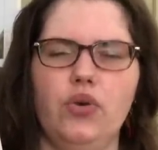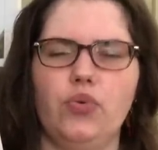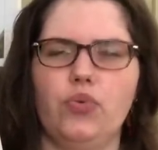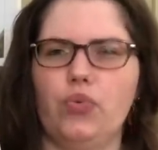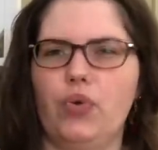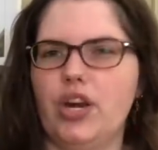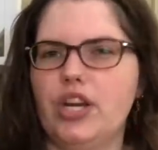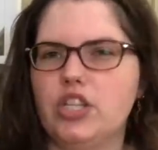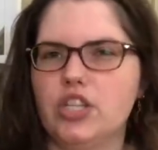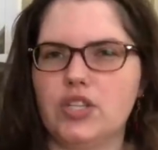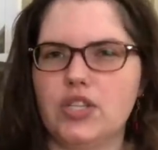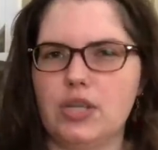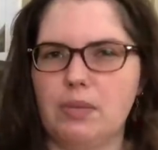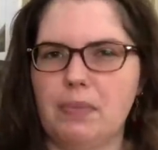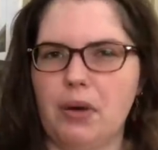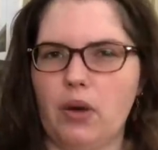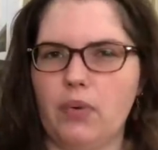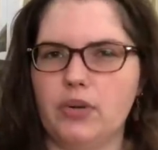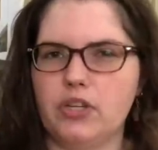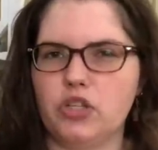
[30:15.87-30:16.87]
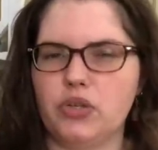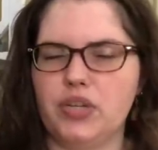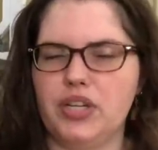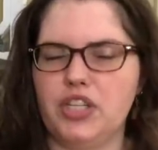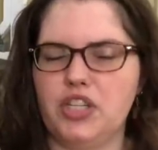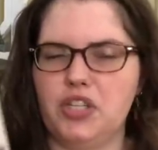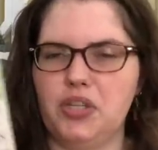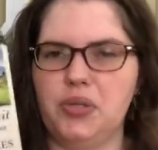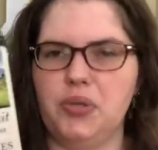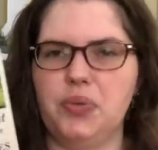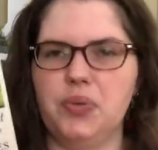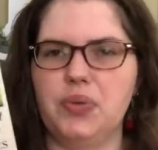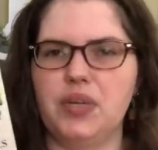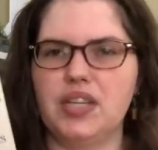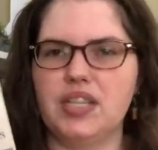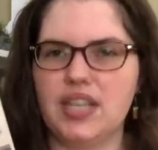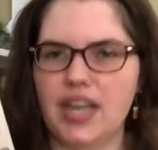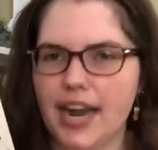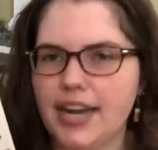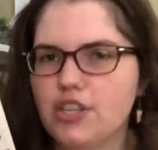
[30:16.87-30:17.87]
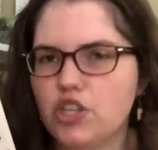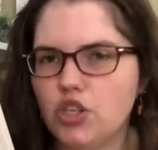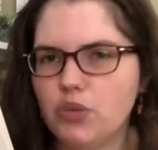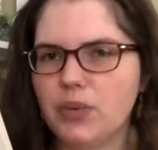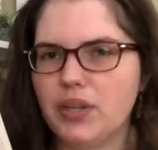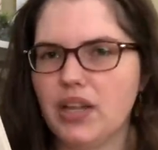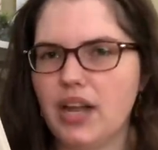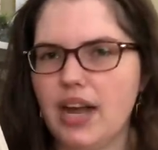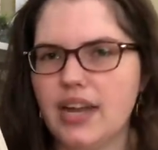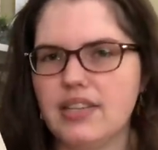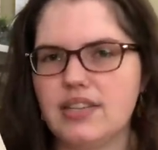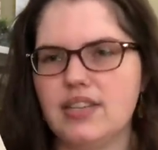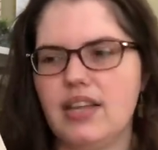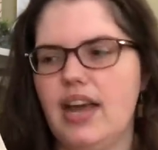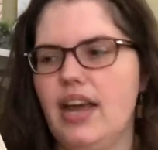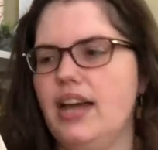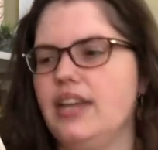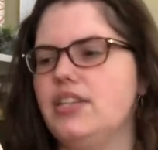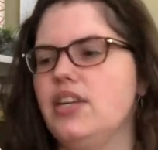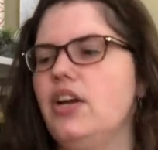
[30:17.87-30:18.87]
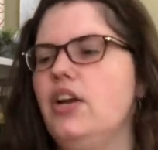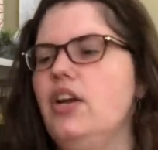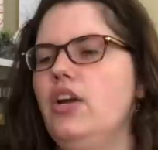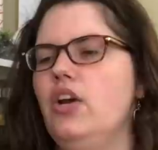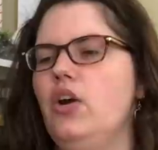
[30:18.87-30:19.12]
Regency poetry to contextualize that,